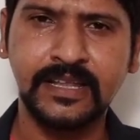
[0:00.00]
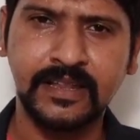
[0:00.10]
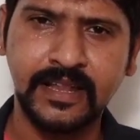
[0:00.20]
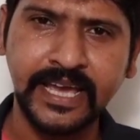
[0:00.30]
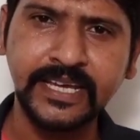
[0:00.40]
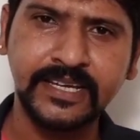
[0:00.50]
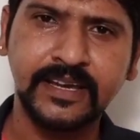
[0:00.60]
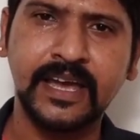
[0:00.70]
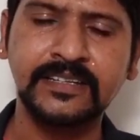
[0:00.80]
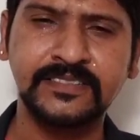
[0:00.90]

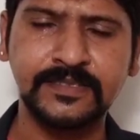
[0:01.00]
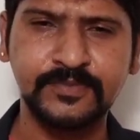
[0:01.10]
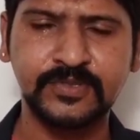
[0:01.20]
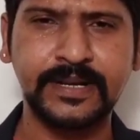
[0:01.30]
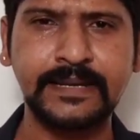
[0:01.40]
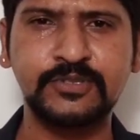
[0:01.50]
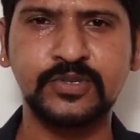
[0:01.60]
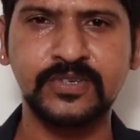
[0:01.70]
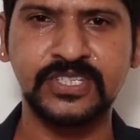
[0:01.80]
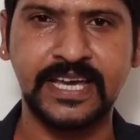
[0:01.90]
Like and subscribe
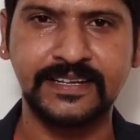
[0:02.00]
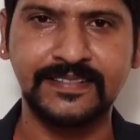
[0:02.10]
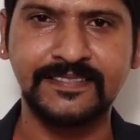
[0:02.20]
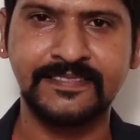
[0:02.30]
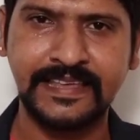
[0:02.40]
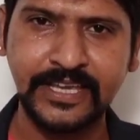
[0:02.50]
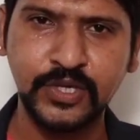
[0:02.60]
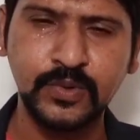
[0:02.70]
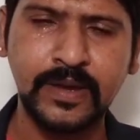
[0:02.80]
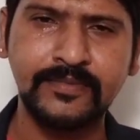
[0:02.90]
to our channel. Thank you.